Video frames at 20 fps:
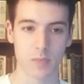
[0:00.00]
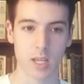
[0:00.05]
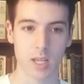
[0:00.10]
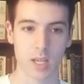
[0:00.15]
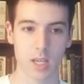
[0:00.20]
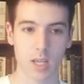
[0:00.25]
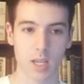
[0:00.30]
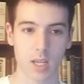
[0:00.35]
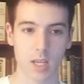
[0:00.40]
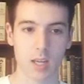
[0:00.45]

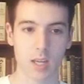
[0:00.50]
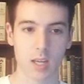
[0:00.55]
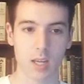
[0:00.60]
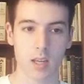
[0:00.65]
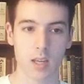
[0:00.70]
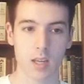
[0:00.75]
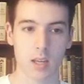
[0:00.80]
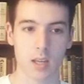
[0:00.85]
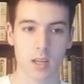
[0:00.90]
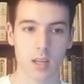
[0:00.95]

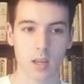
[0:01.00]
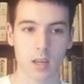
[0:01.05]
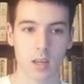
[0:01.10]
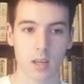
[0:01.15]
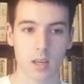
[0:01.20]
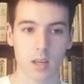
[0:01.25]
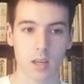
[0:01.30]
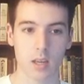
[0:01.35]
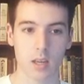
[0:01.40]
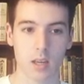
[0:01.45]

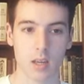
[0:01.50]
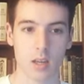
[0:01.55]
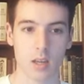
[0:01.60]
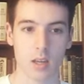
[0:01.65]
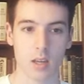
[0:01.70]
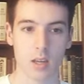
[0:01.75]
(silence)